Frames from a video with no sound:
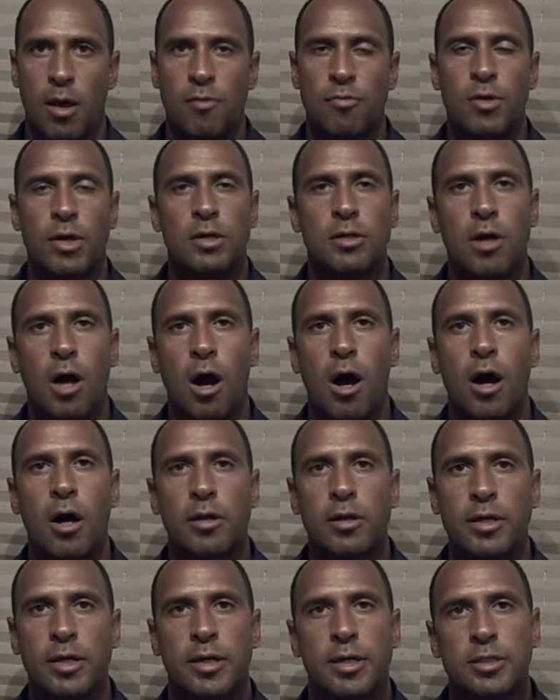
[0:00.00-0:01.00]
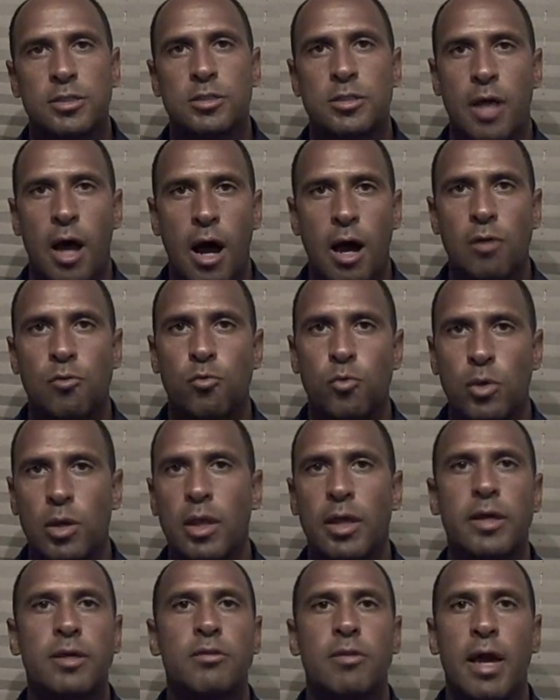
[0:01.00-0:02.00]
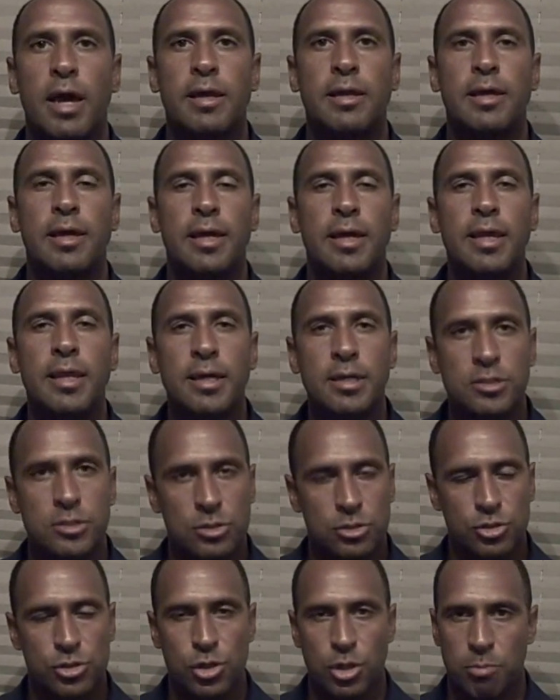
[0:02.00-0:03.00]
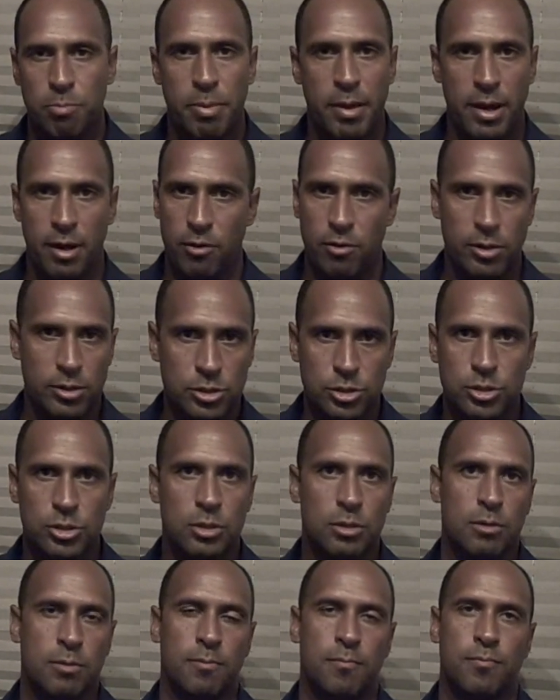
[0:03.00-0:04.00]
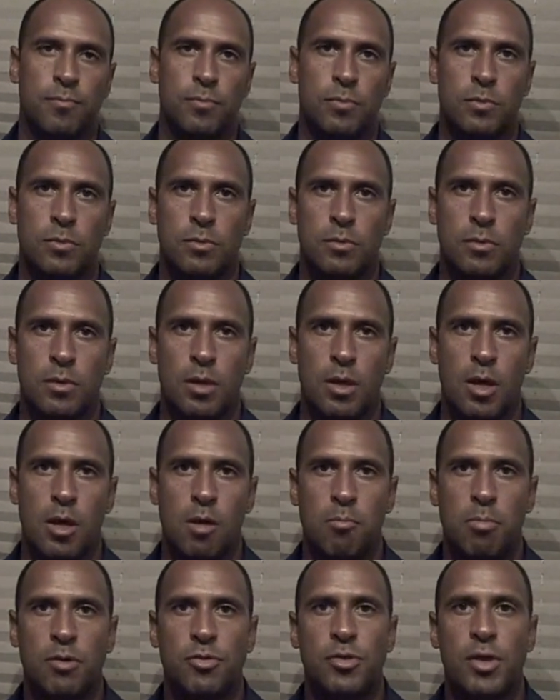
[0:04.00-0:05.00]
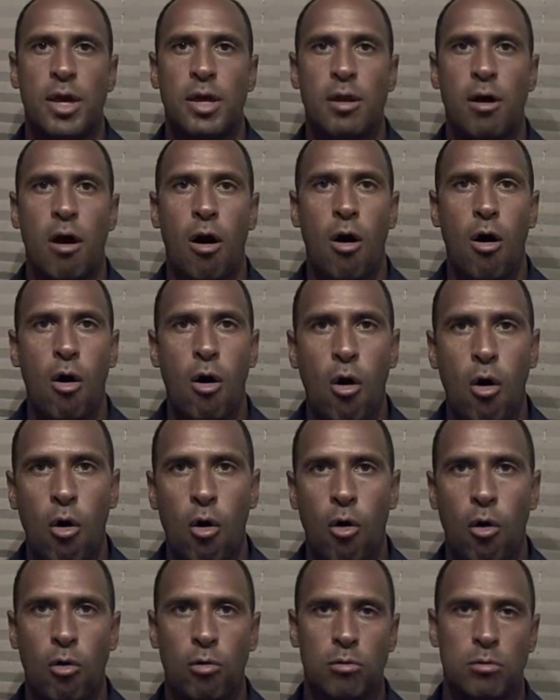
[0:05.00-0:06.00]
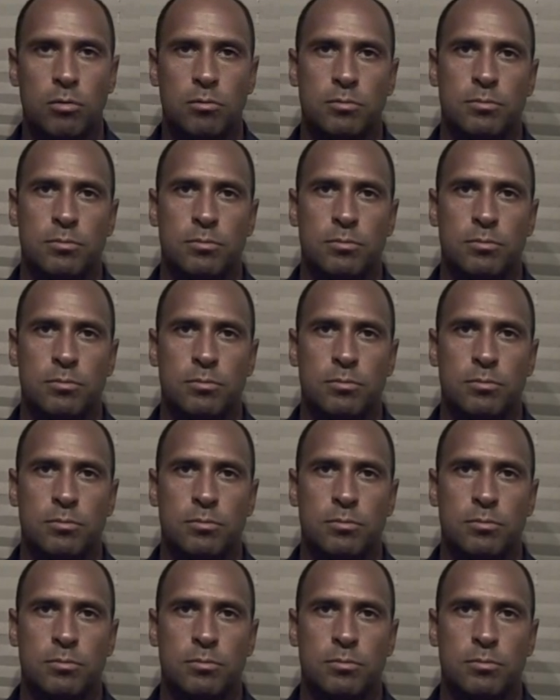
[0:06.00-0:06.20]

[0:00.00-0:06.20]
and that God is not willing that any should perish, but that all